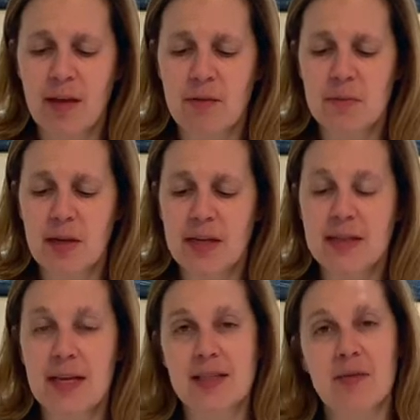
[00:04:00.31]
was being
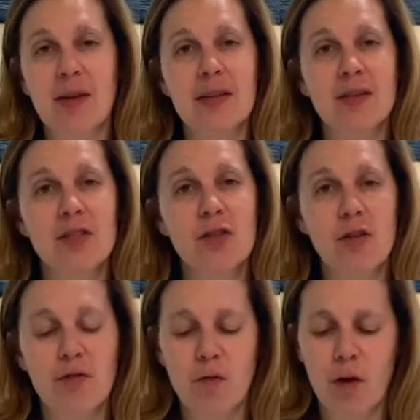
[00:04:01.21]
sent to me in
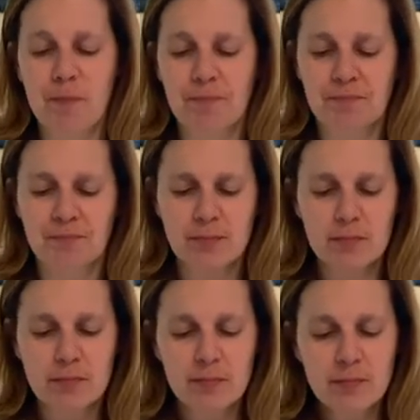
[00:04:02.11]
digital form.
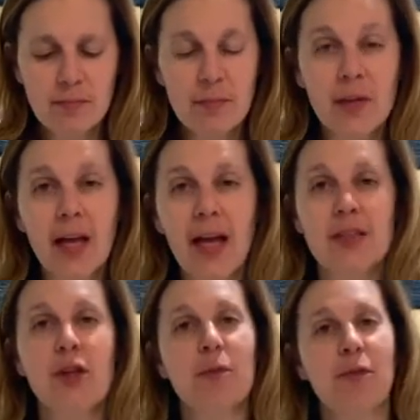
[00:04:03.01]

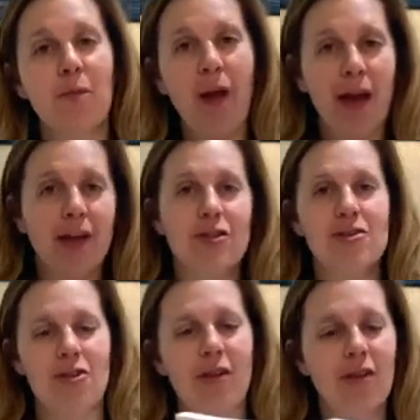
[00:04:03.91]
Excerpt from my
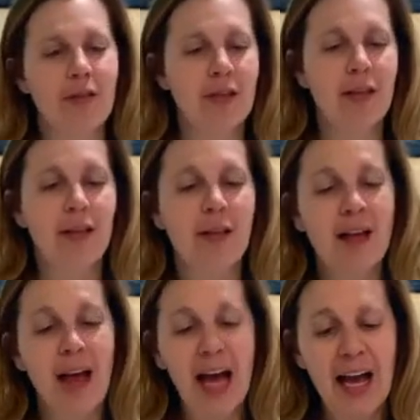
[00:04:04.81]
journal.
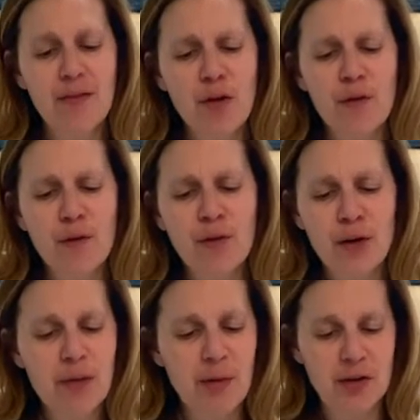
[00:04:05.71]
I have over
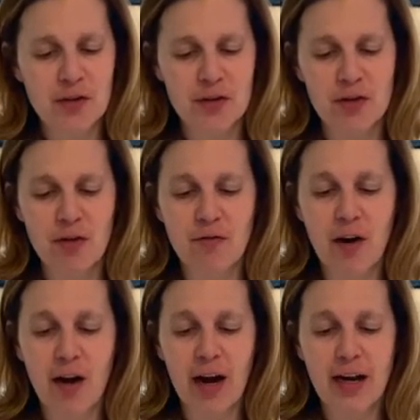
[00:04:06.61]
30 pictures so
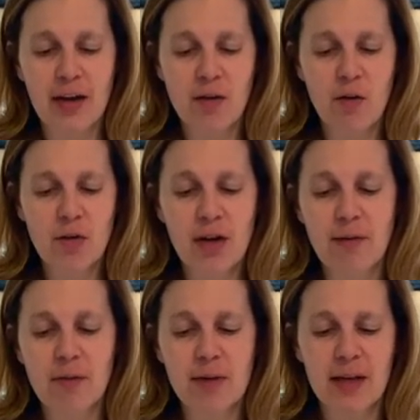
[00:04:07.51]
far, and I know that I
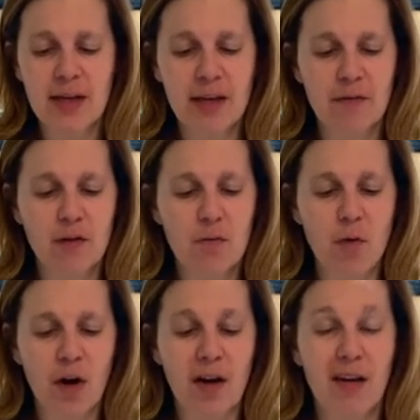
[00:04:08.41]
will be getting a few more.